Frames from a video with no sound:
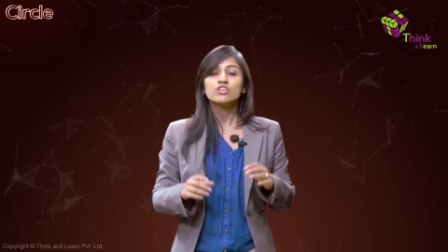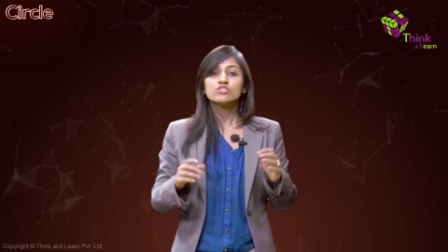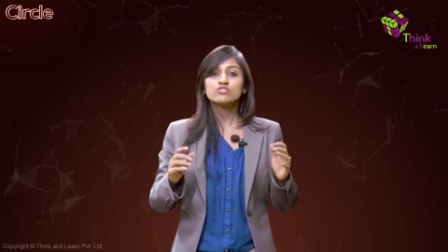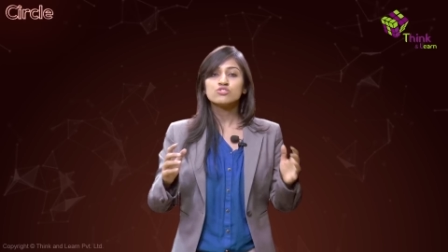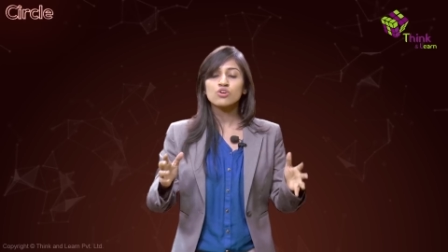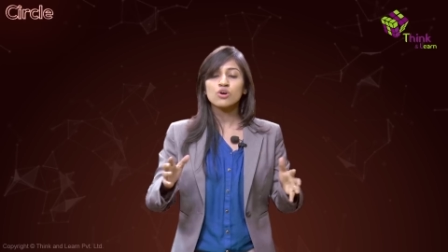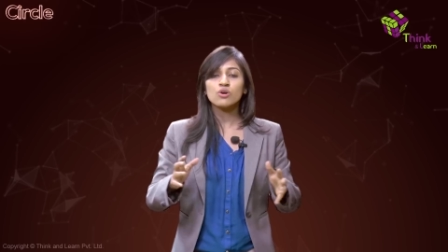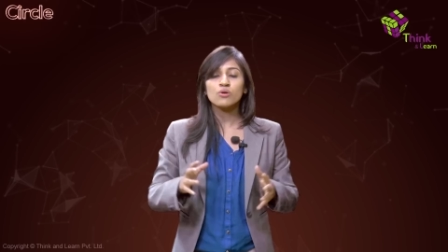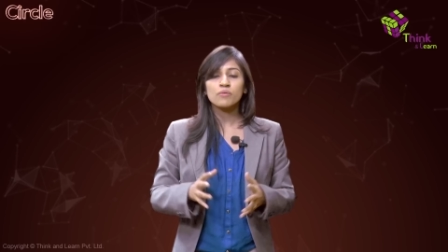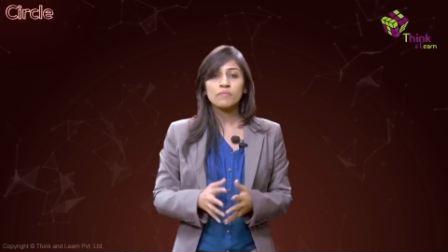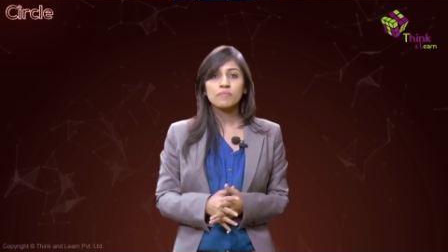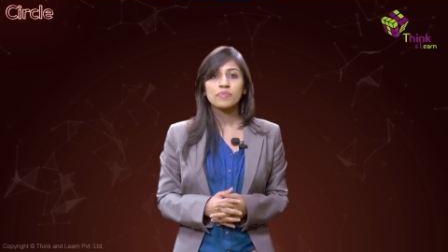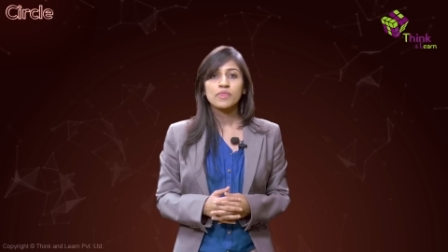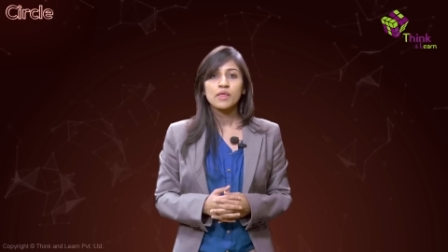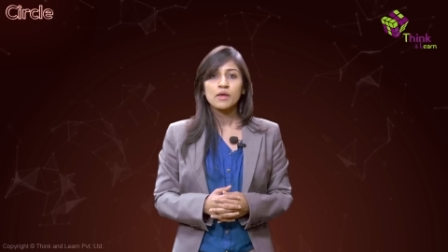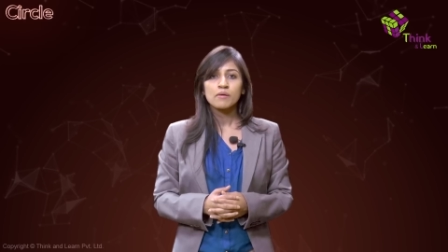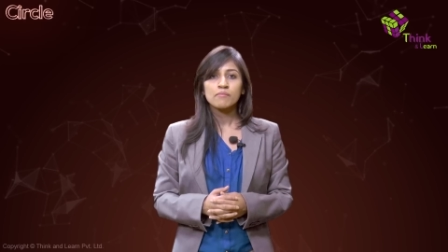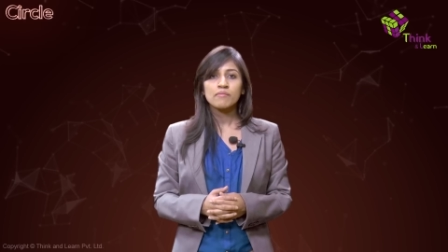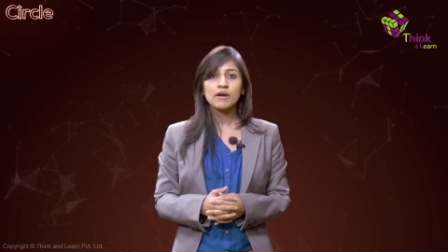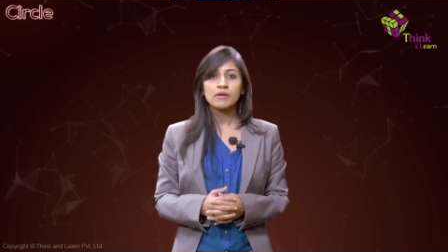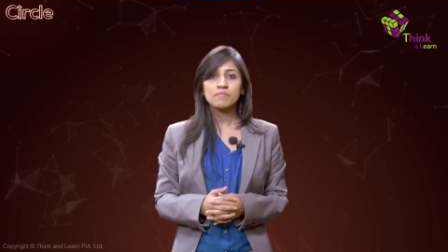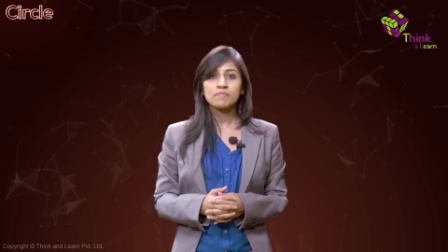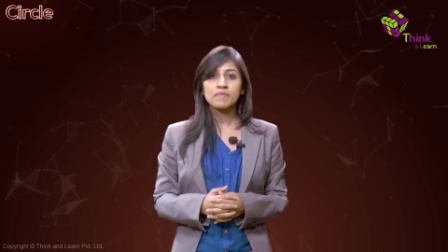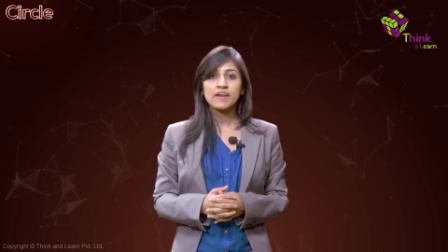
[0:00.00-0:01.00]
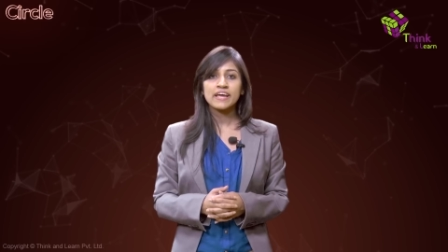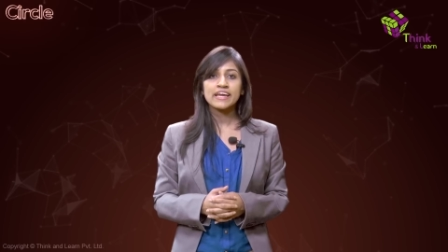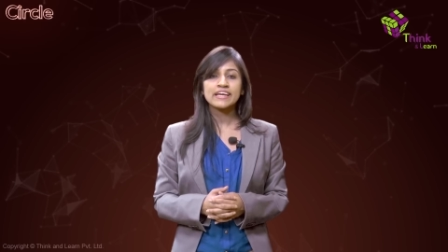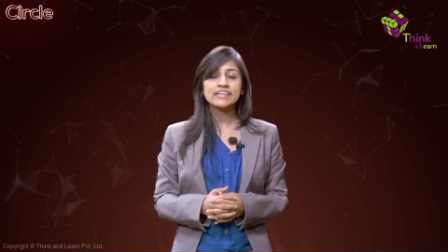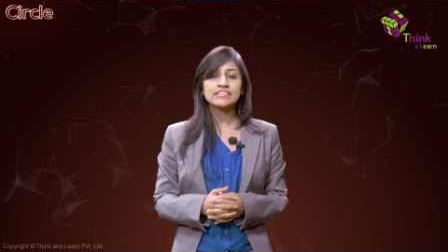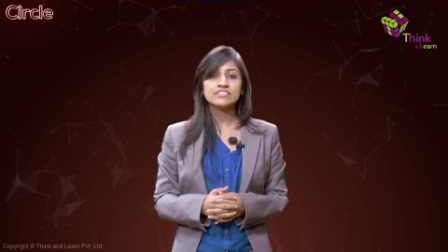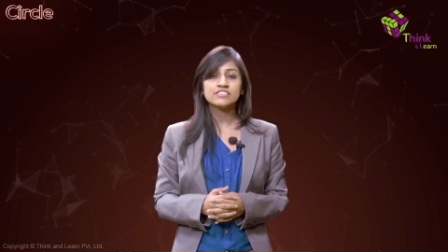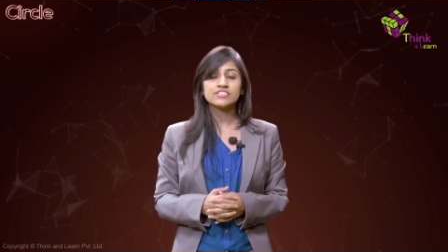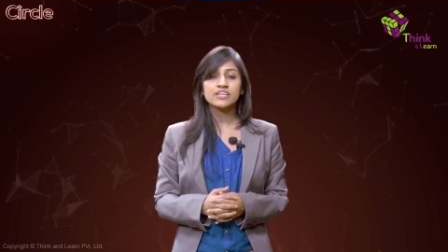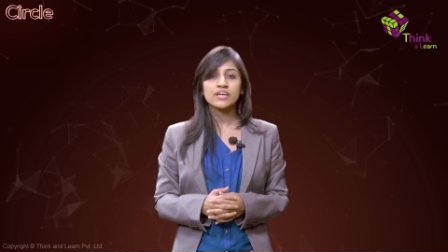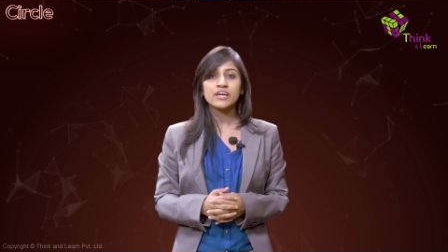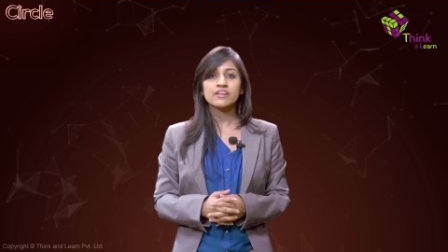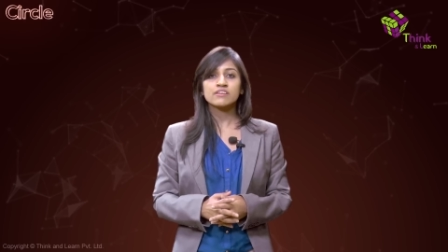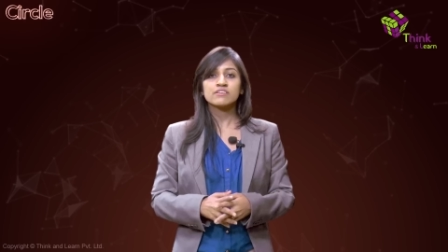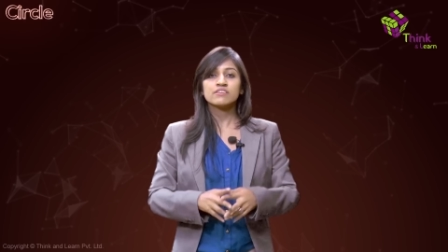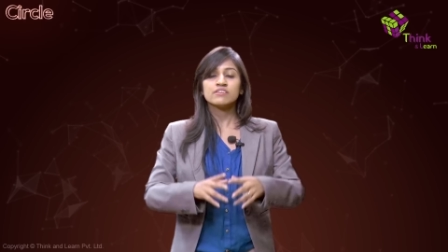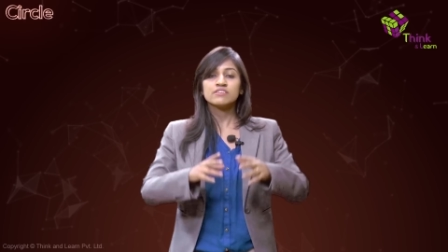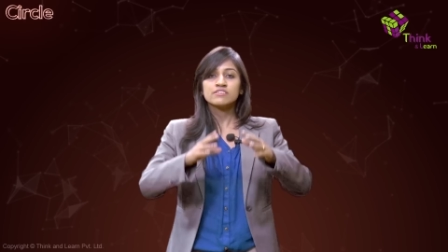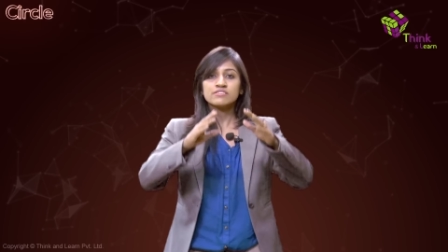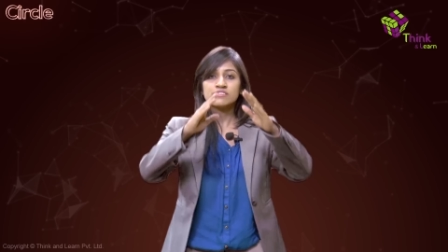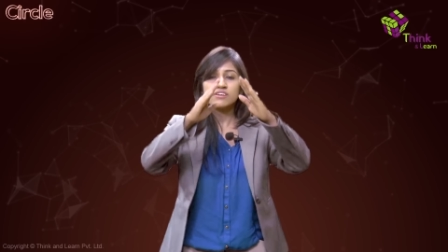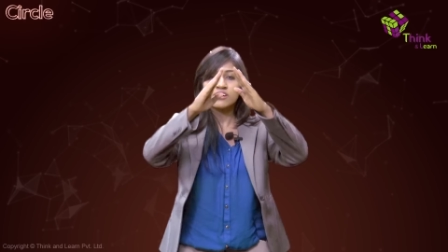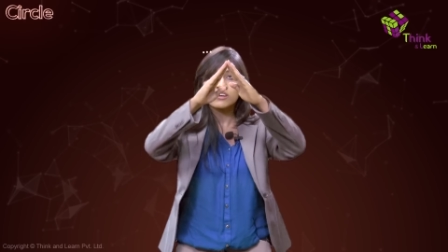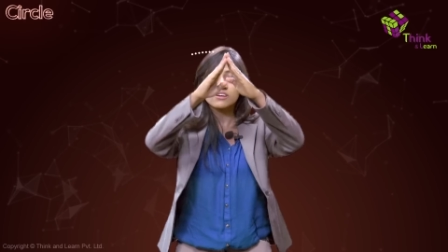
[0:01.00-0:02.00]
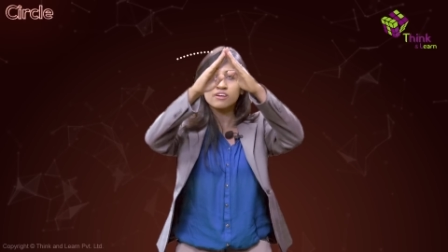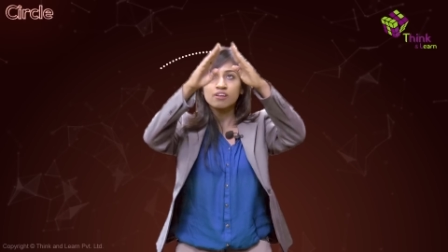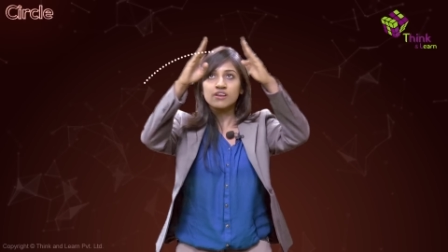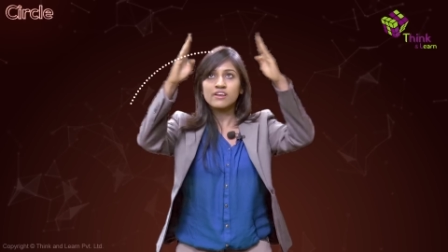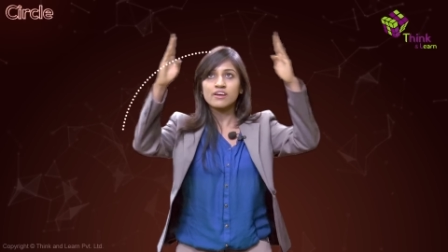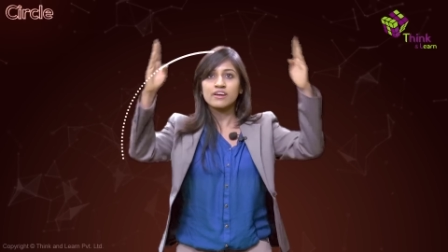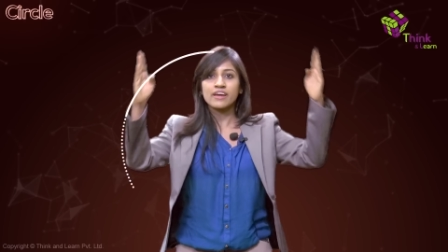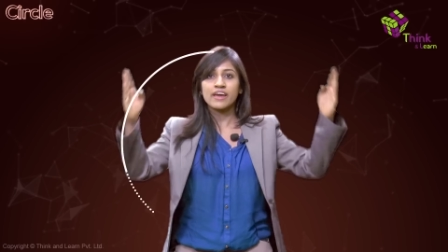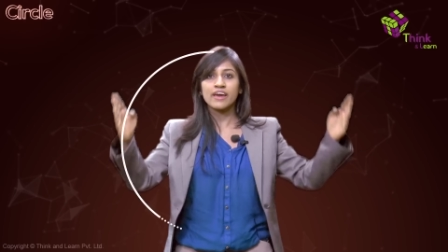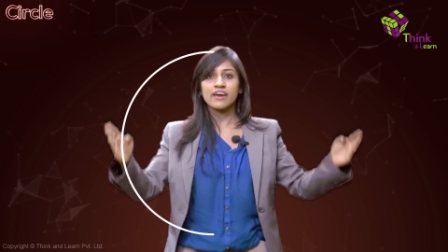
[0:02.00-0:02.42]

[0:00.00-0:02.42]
So, my plain Jane circle